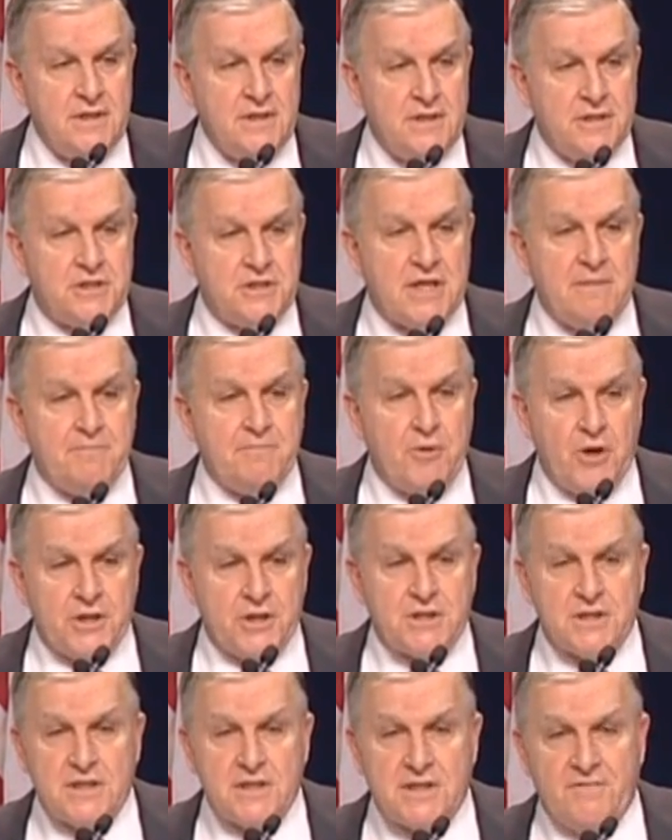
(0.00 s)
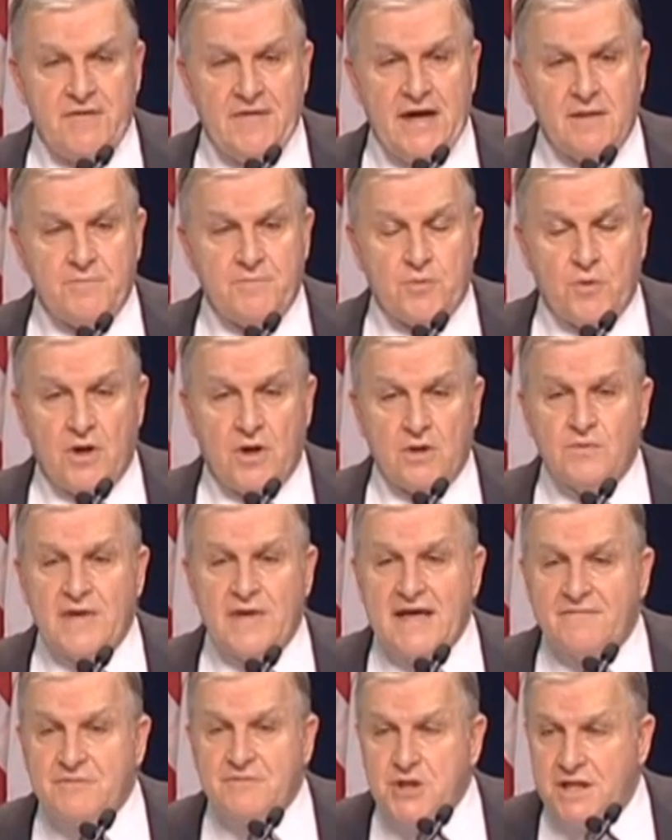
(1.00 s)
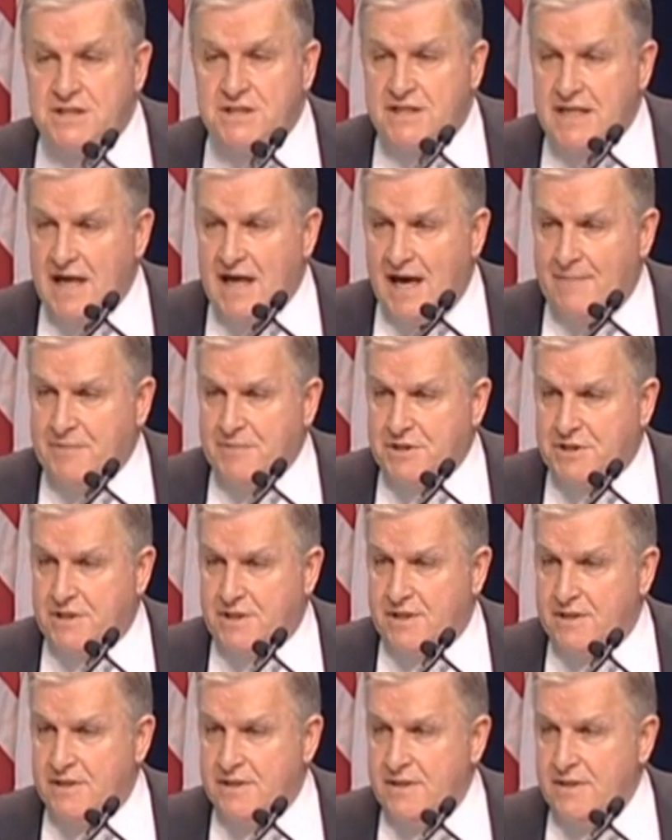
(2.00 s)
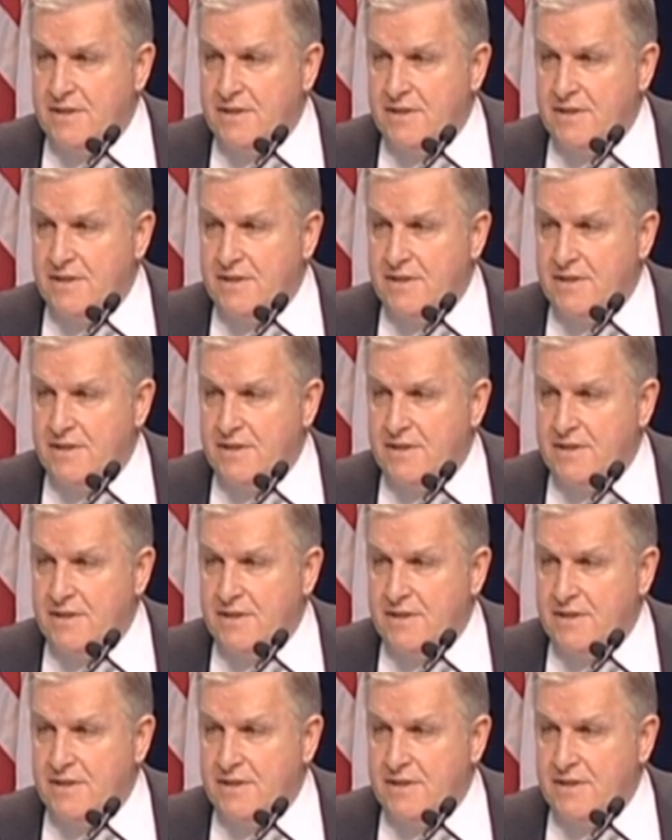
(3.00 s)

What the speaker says: In some parts of the developed world, we have just the opposite.